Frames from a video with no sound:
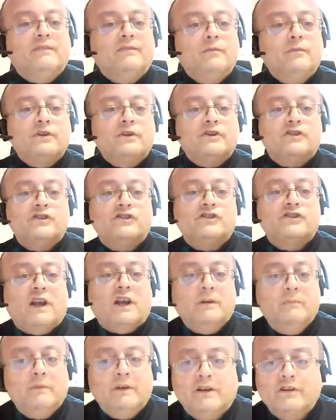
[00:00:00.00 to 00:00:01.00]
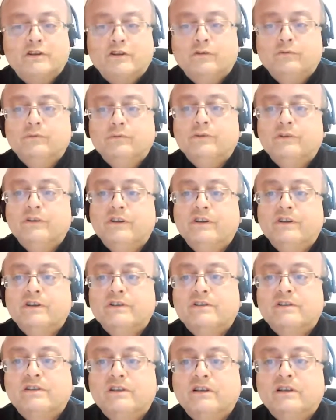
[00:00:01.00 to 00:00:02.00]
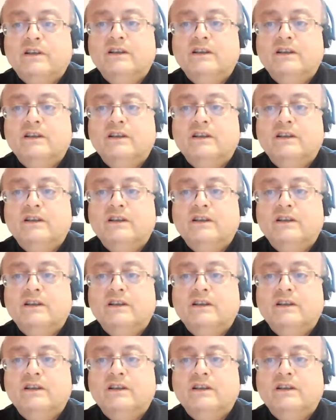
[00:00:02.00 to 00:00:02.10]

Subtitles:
which Simon Asherwood is